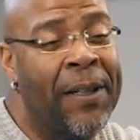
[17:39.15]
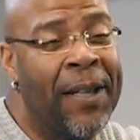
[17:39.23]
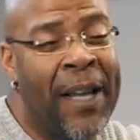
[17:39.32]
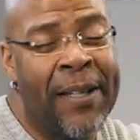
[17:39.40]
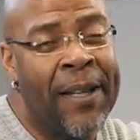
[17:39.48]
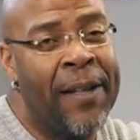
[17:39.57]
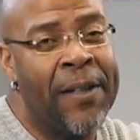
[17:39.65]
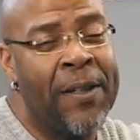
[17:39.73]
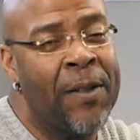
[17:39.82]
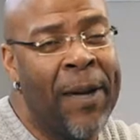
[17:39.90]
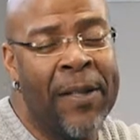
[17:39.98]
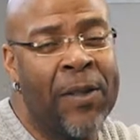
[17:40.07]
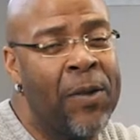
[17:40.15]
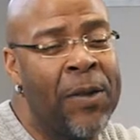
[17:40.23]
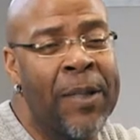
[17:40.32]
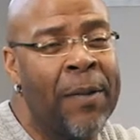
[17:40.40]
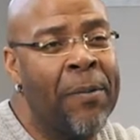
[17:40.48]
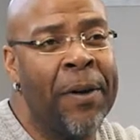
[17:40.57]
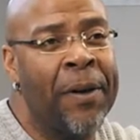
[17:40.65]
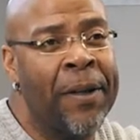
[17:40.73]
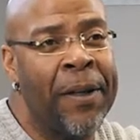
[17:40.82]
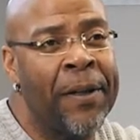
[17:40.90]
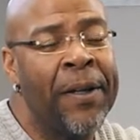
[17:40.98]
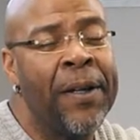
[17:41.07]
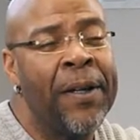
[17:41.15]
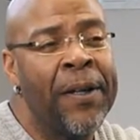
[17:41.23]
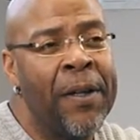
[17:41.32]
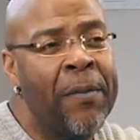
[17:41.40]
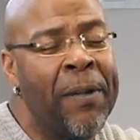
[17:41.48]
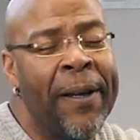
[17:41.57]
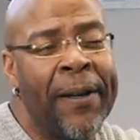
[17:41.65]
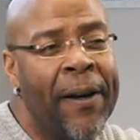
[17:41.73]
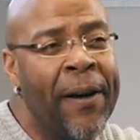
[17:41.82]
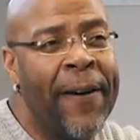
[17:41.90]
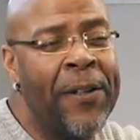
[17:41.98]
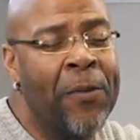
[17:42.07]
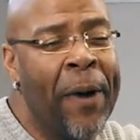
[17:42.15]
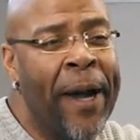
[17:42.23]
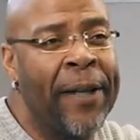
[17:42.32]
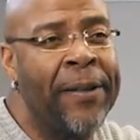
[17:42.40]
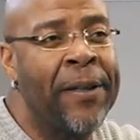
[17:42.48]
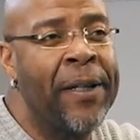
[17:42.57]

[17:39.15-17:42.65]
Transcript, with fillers: and I say this to my students in Berklee, you play your cards right,